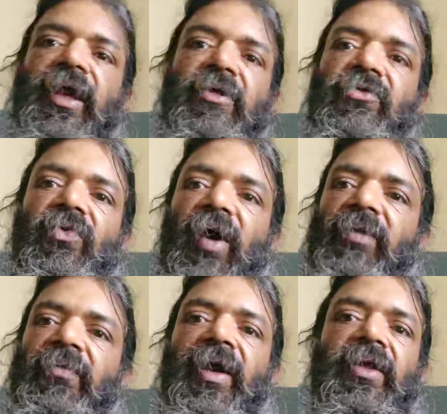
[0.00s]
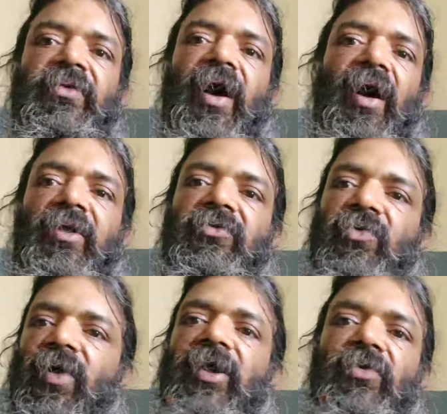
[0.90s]
a square minus r
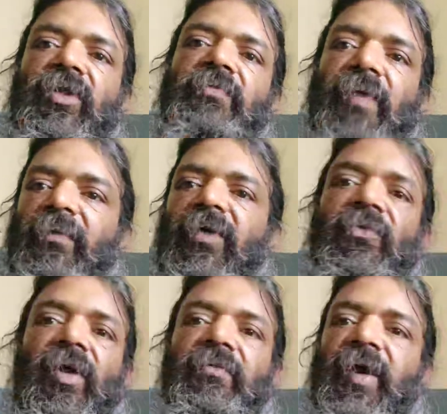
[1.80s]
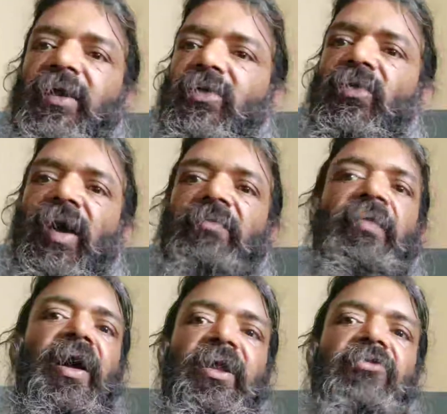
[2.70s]
square to the power 1 by 2 and
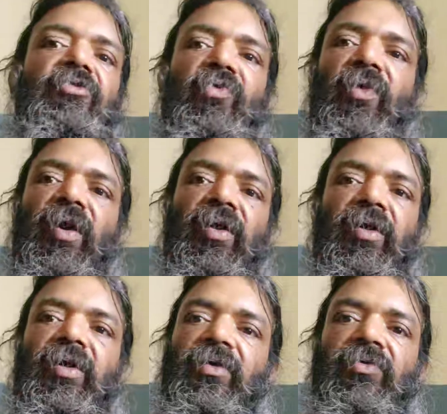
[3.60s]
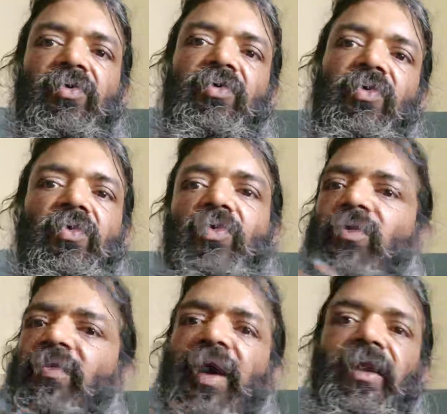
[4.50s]
minus 2r. So
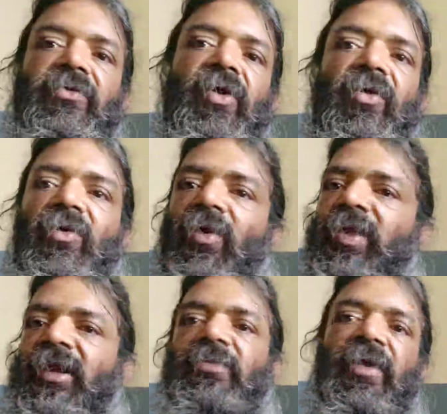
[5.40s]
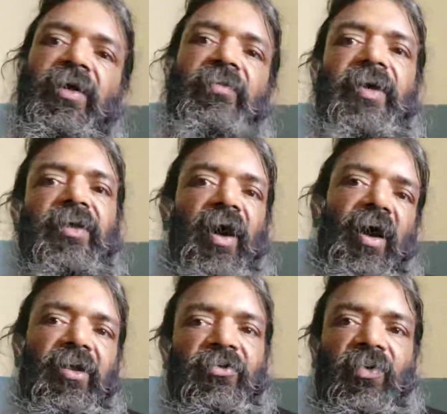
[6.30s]
2 minus all gone, it will come as
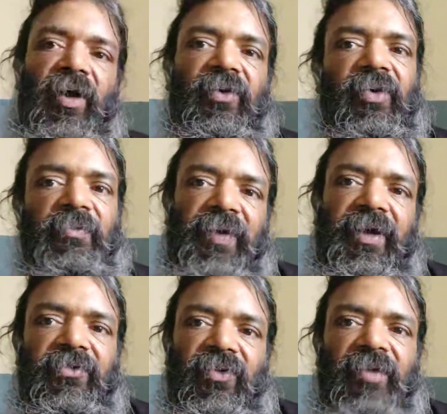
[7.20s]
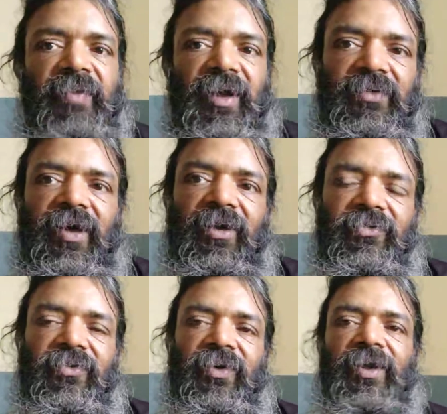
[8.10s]
r square root of a square minus
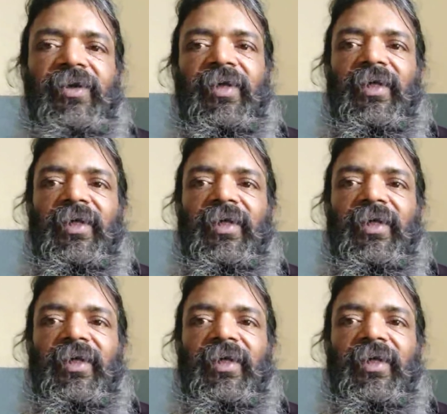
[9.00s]
r square.